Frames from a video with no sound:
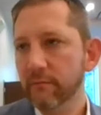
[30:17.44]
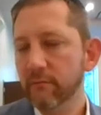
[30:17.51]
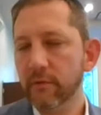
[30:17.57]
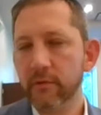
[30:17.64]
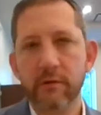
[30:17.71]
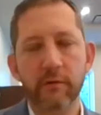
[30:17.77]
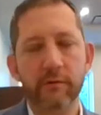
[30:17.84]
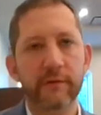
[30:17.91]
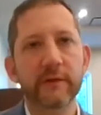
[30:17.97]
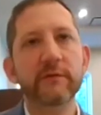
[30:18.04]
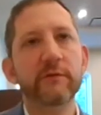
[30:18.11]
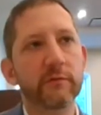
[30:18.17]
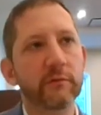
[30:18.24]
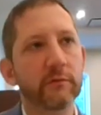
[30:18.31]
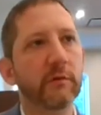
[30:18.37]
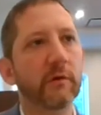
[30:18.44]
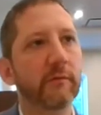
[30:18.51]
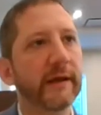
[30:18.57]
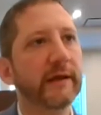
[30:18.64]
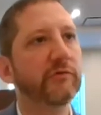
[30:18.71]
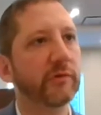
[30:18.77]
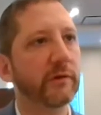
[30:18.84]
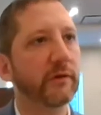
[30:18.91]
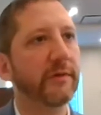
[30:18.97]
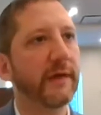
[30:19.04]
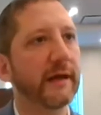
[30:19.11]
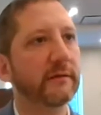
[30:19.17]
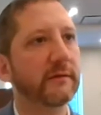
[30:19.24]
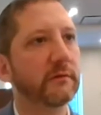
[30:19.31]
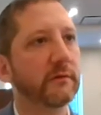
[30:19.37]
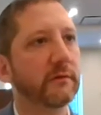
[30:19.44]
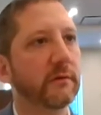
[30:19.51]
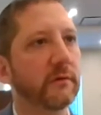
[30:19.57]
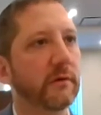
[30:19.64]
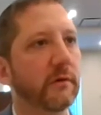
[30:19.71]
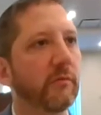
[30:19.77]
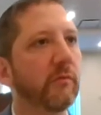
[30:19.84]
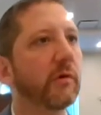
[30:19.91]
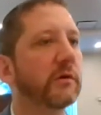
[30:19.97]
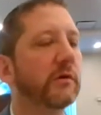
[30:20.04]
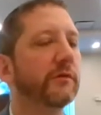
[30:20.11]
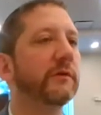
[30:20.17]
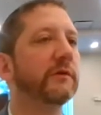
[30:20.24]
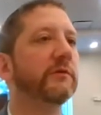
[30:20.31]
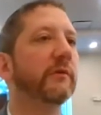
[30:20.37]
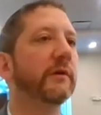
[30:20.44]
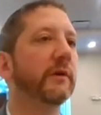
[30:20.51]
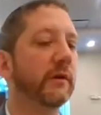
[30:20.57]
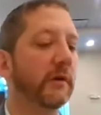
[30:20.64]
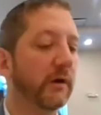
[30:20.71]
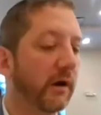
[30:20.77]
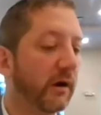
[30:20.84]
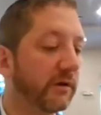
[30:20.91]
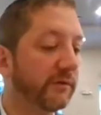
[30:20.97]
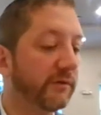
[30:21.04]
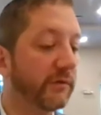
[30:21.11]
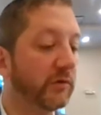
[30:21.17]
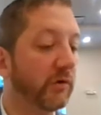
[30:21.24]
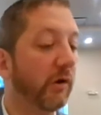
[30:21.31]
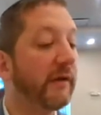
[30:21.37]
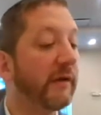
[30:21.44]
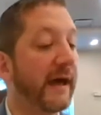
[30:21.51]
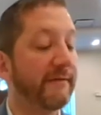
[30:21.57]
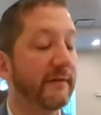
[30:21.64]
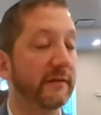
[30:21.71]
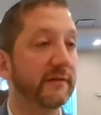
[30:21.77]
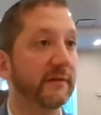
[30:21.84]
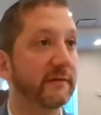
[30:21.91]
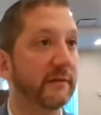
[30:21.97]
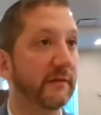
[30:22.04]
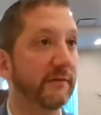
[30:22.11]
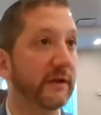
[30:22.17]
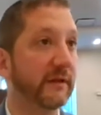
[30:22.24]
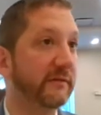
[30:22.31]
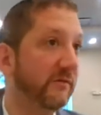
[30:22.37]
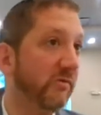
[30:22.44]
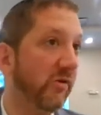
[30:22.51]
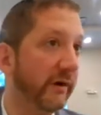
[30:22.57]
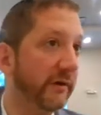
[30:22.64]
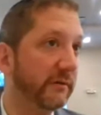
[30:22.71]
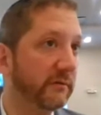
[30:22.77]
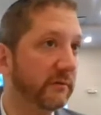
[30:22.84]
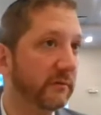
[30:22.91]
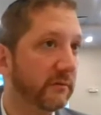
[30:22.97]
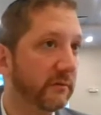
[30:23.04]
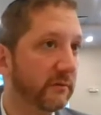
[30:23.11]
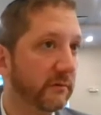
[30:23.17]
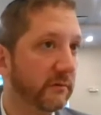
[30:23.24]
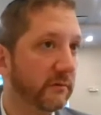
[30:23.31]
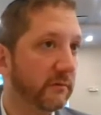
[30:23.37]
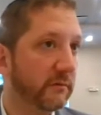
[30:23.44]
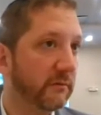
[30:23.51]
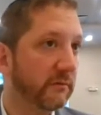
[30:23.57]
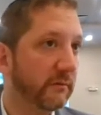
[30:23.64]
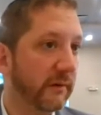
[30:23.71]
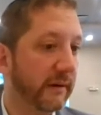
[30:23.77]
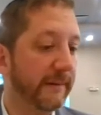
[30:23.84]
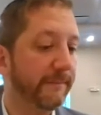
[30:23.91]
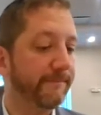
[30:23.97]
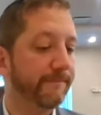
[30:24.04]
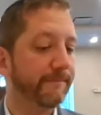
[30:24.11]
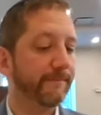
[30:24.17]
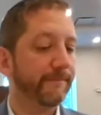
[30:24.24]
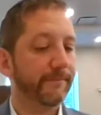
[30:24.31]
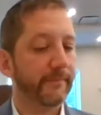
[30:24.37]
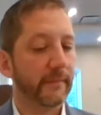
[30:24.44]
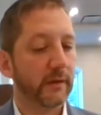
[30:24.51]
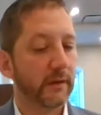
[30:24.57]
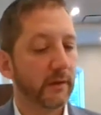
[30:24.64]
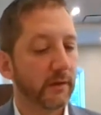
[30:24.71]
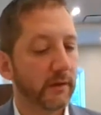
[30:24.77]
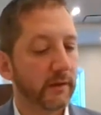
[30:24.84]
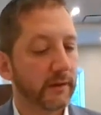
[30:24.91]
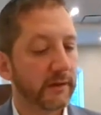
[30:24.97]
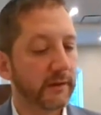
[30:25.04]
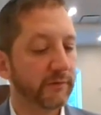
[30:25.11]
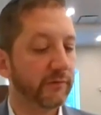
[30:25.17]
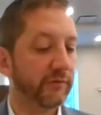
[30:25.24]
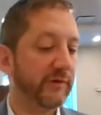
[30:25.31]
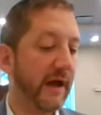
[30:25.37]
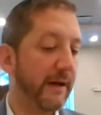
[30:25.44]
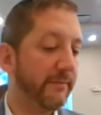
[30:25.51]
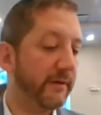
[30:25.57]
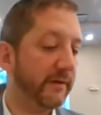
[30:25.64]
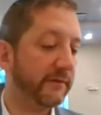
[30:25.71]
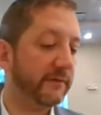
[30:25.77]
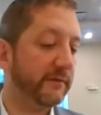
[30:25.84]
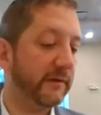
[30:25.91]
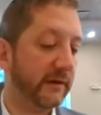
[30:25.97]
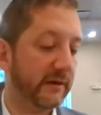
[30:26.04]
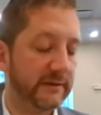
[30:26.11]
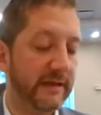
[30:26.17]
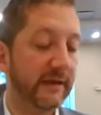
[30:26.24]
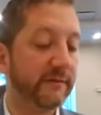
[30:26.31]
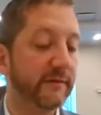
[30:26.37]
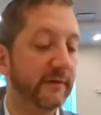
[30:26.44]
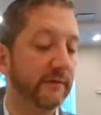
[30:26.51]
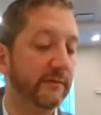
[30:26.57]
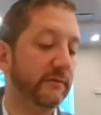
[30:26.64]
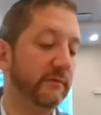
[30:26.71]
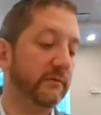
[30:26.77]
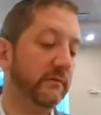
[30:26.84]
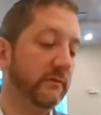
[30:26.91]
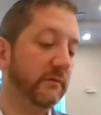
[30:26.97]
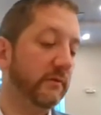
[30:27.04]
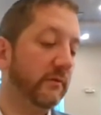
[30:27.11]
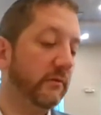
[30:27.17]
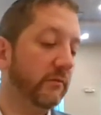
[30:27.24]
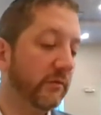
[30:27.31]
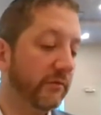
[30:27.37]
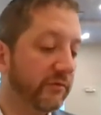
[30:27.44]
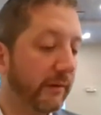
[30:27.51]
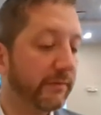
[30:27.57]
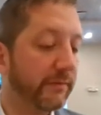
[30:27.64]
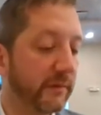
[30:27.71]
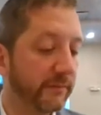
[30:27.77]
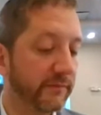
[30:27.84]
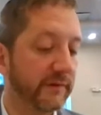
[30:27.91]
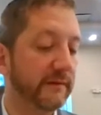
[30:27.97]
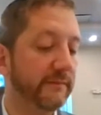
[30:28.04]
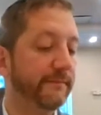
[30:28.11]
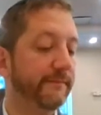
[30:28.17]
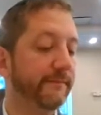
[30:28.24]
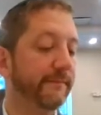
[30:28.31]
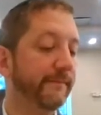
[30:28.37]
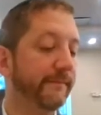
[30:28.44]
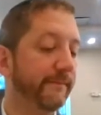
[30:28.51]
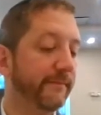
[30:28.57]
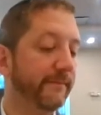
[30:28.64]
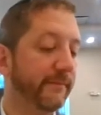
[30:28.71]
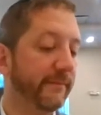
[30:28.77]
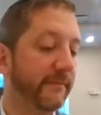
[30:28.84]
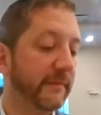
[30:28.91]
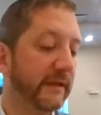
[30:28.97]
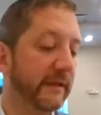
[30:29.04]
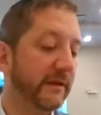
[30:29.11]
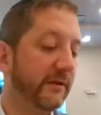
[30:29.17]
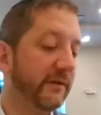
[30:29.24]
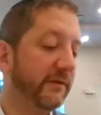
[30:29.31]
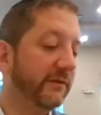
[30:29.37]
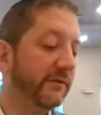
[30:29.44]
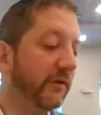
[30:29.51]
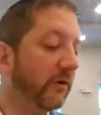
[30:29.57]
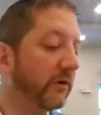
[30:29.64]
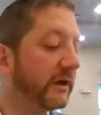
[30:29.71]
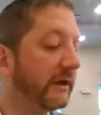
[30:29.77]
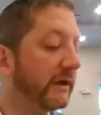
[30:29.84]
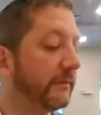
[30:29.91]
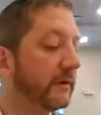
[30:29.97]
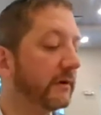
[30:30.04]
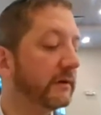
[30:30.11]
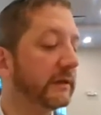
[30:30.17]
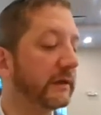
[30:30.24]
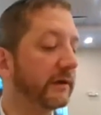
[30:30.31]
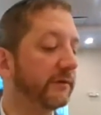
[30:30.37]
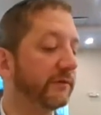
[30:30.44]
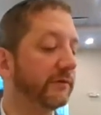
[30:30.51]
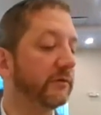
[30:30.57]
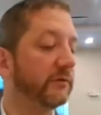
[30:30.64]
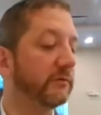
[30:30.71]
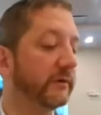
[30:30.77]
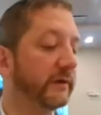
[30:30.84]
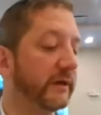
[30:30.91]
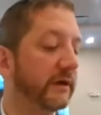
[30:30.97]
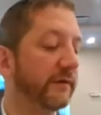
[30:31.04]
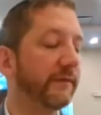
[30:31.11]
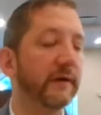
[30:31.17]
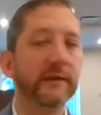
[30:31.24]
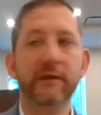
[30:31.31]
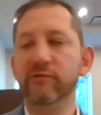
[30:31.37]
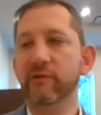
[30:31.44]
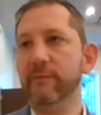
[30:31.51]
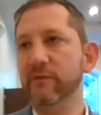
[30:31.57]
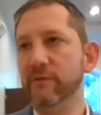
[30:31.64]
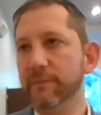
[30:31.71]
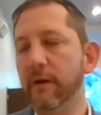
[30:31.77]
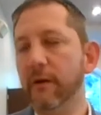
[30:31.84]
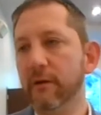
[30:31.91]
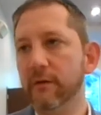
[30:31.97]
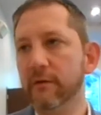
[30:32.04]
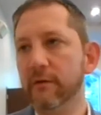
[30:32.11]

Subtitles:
what goes into arranging that, what goes into it. Because if you don't have that sensitivity, it's noise, right? Shabbos nichneses. Shabbos comes in. Zochim lechazu kirbat l'Hashem yisparach.